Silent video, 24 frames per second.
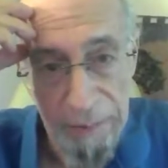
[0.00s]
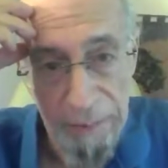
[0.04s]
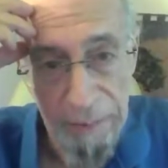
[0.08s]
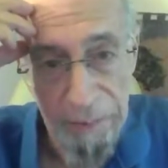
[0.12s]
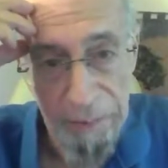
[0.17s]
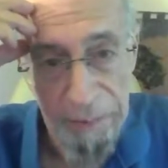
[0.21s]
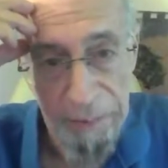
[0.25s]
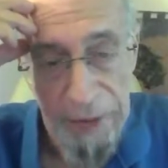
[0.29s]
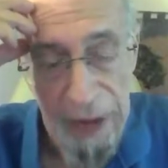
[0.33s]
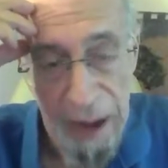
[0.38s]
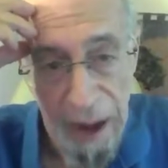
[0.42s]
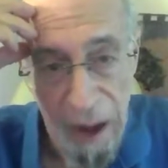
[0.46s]

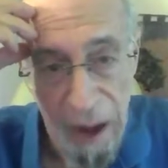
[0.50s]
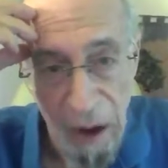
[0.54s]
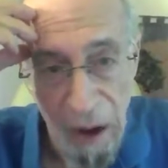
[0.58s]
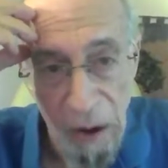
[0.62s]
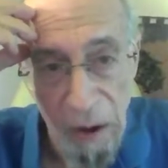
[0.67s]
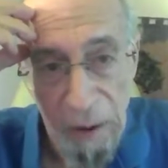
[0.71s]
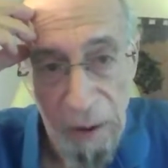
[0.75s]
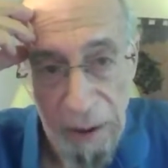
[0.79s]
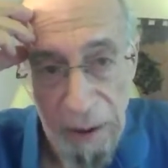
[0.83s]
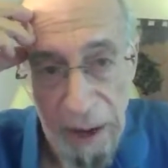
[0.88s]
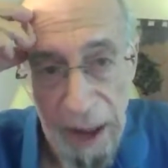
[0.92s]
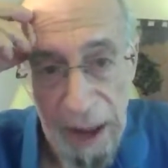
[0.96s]

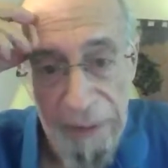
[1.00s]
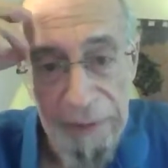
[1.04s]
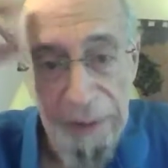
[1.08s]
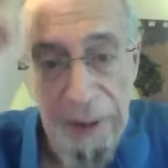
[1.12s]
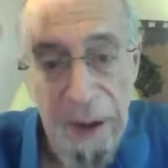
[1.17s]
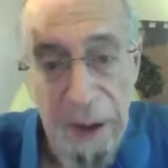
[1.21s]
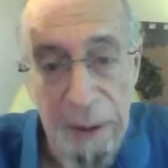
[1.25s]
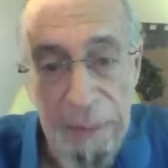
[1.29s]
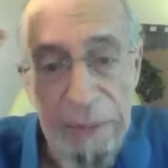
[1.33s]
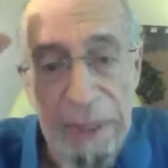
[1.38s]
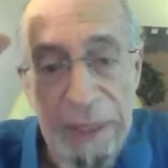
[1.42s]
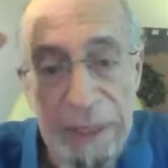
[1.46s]
now. I've
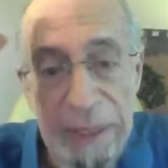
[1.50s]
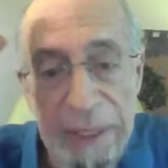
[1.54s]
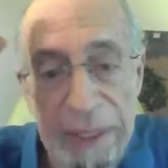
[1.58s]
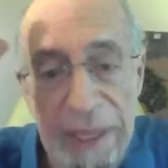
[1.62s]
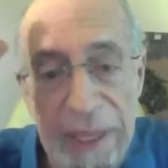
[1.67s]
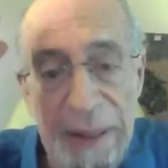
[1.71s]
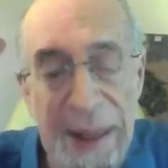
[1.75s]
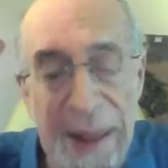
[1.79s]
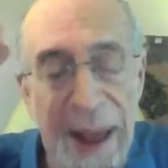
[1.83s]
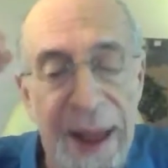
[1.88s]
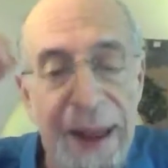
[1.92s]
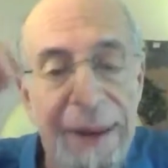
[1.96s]
come to
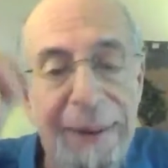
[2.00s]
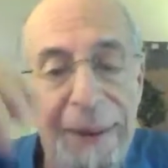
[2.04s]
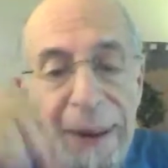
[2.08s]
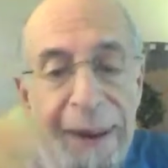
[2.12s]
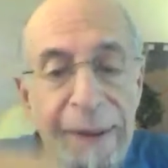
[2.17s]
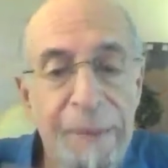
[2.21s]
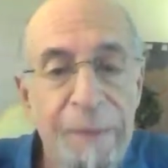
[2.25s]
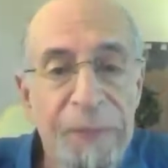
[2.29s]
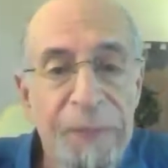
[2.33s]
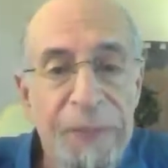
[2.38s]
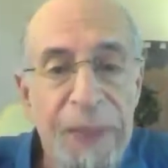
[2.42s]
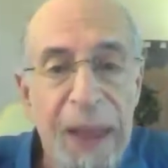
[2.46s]
see that
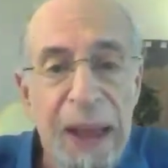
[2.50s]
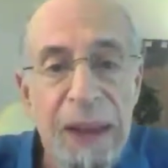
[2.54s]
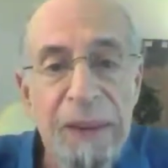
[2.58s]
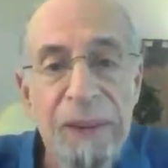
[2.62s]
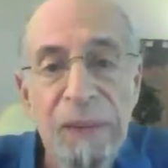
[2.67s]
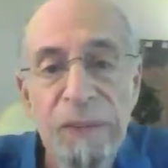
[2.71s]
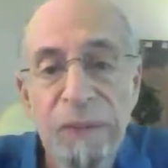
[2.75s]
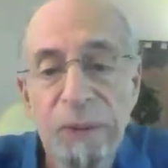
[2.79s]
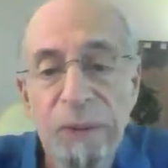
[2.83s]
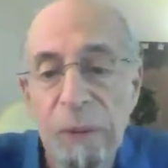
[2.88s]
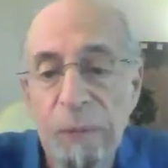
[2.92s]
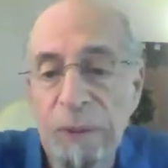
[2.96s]
as
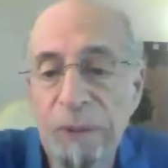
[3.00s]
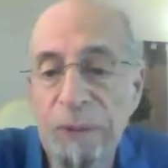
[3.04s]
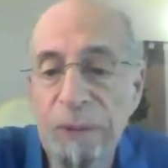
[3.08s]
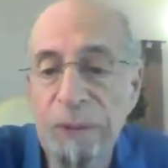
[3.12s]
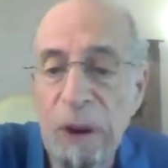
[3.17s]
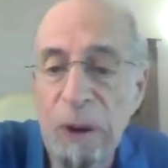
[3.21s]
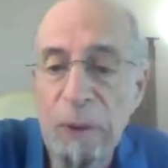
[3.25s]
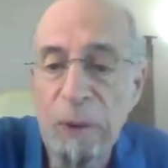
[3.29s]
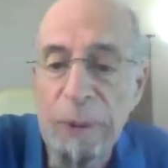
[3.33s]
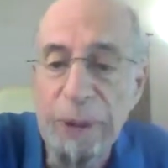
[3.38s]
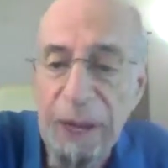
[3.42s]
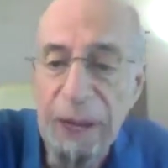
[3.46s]
a form of
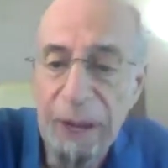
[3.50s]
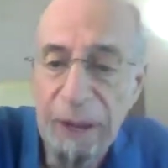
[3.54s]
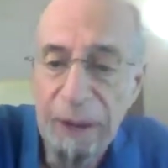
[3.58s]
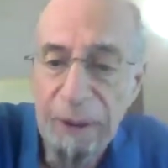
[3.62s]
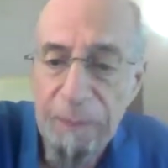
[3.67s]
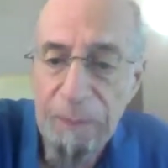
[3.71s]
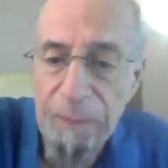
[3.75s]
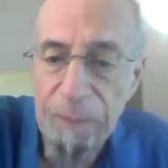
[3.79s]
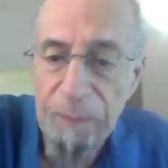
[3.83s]
phobia.